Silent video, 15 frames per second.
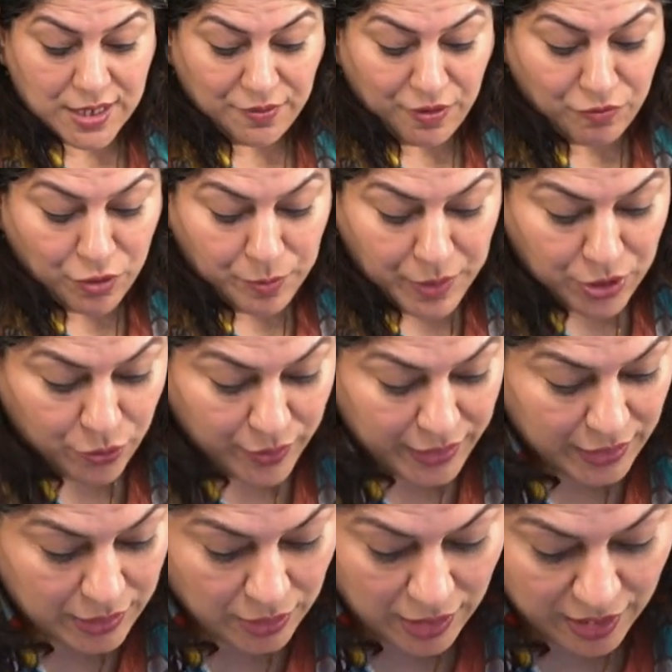that we would be
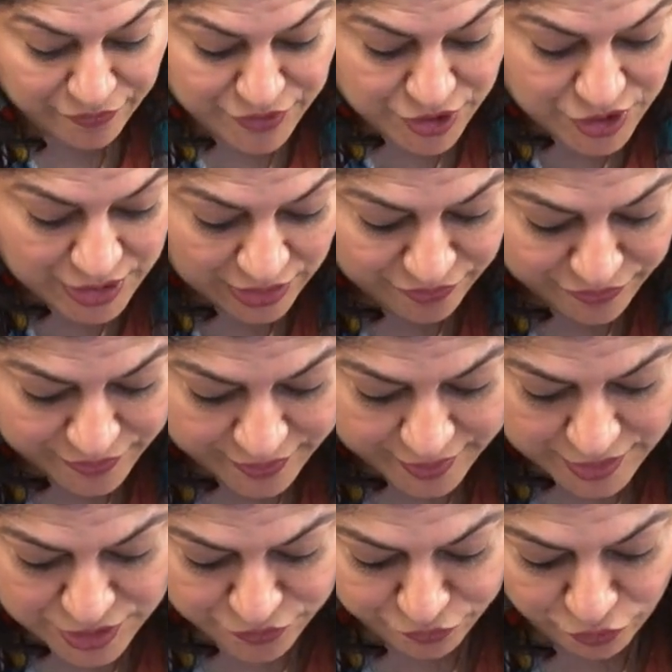doing after sulfur
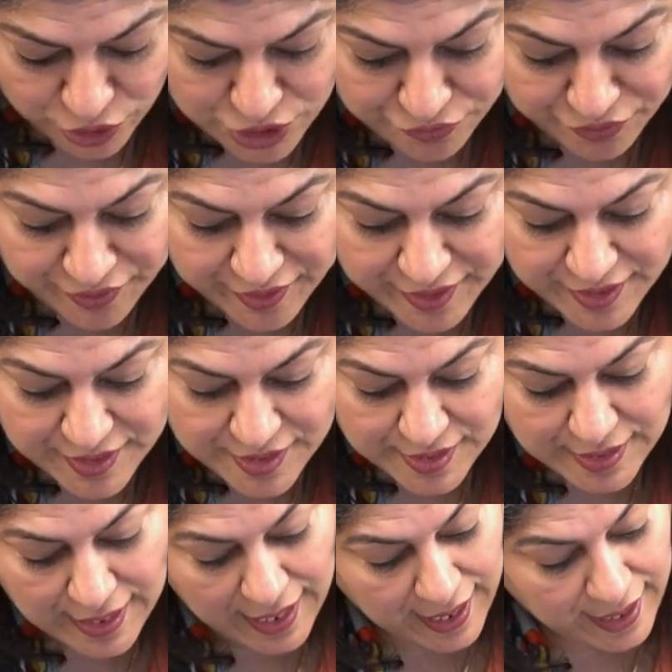is
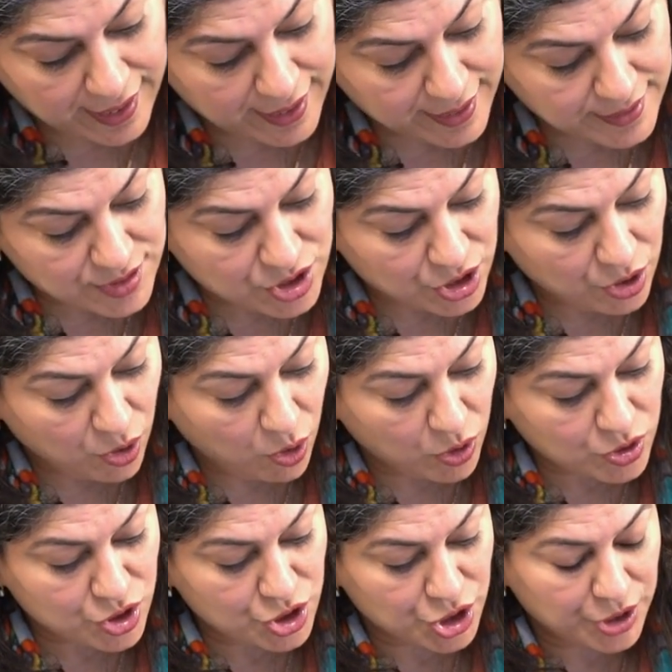phosphorus and
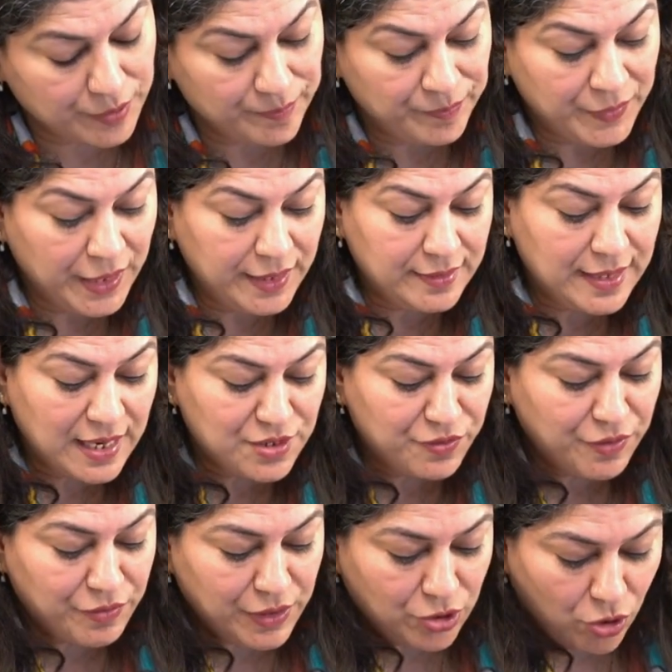oxygen. In that
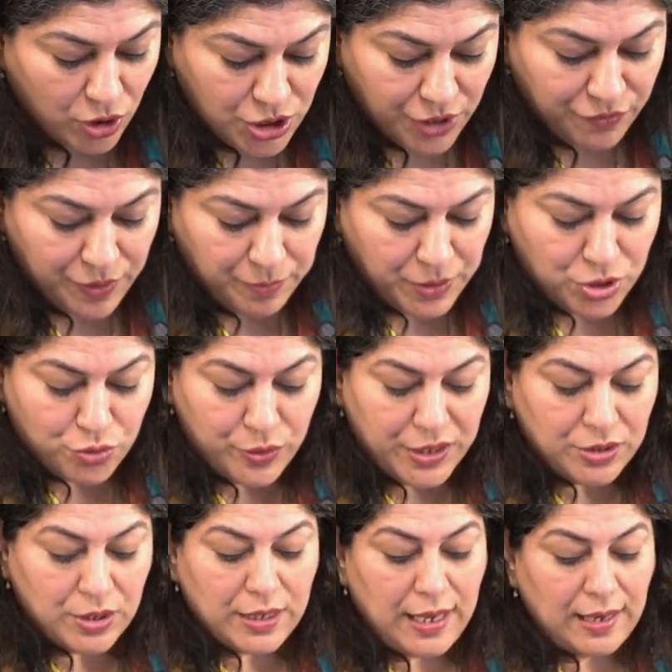we will not even be
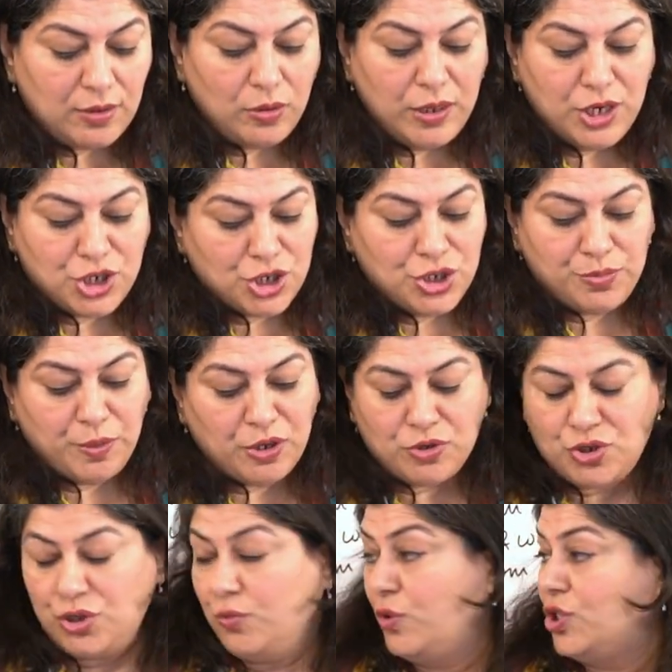doing the calculations
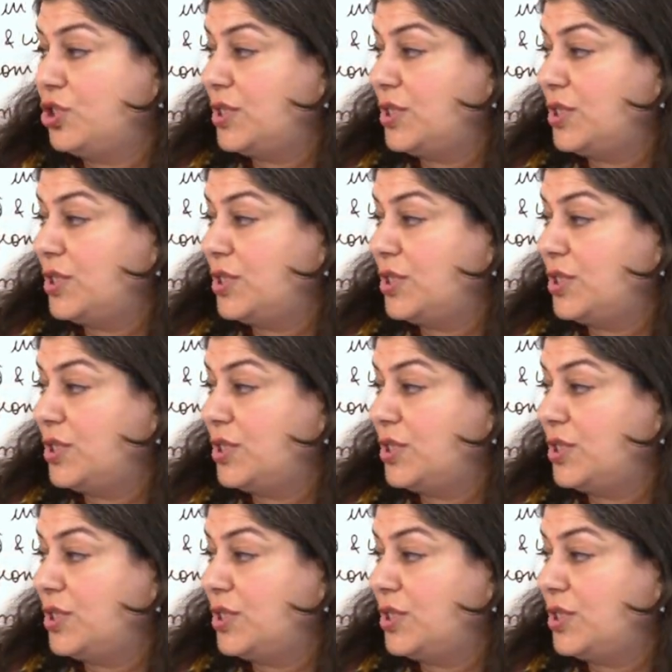because you would